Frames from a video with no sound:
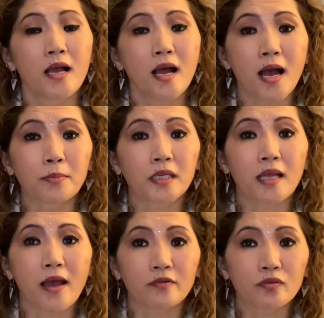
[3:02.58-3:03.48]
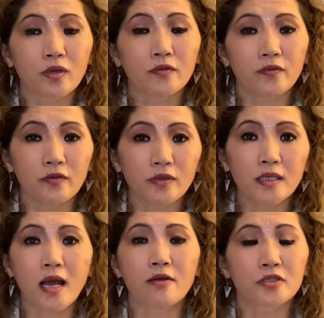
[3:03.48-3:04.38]
I'm going to have
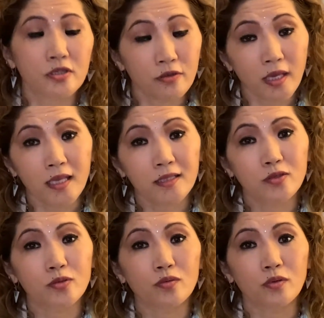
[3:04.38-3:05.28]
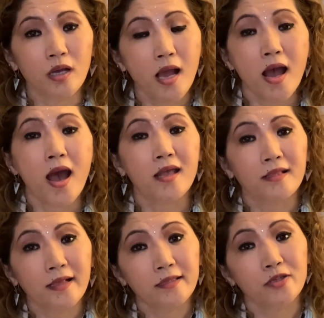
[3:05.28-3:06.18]
12-15 hours to get to
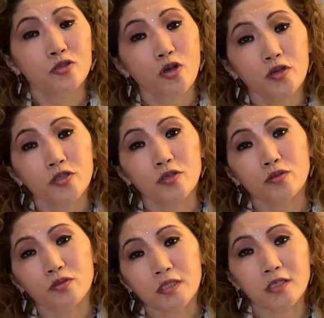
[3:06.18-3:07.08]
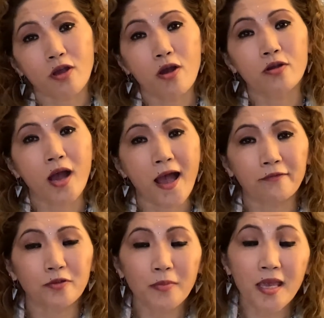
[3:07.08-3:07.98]
Atlanta, Georgia, to Chicago. I
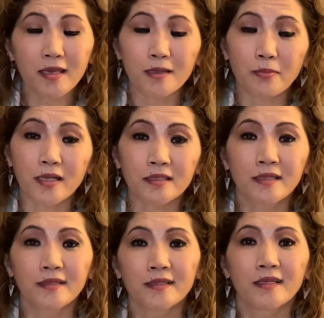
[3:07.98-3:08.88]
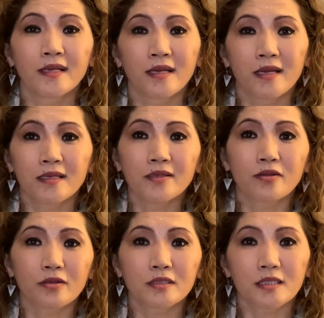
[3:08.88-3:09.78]
have to make it, but
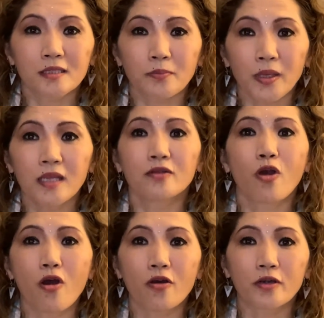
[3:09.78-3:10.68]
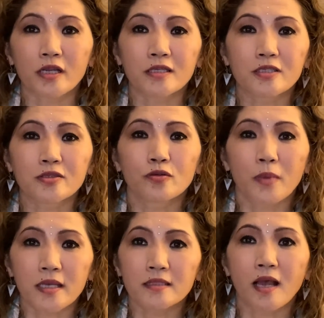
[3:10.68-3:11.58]
just being courage to
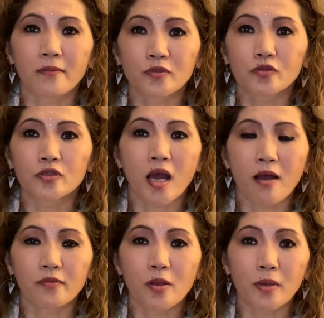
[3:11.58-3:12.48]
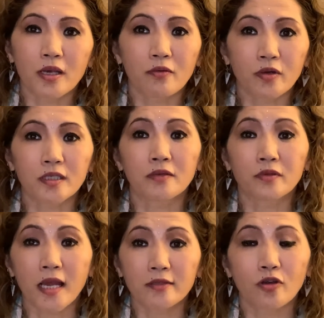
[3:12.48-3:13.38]
myself to drive no matter what, even
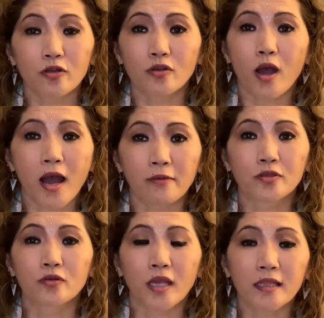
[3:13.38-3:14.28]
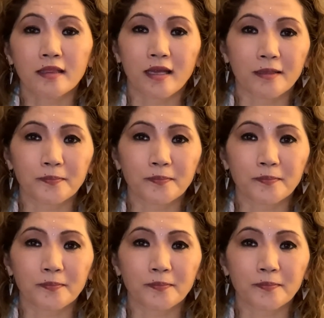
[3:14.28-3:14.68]
I don't know how to get there.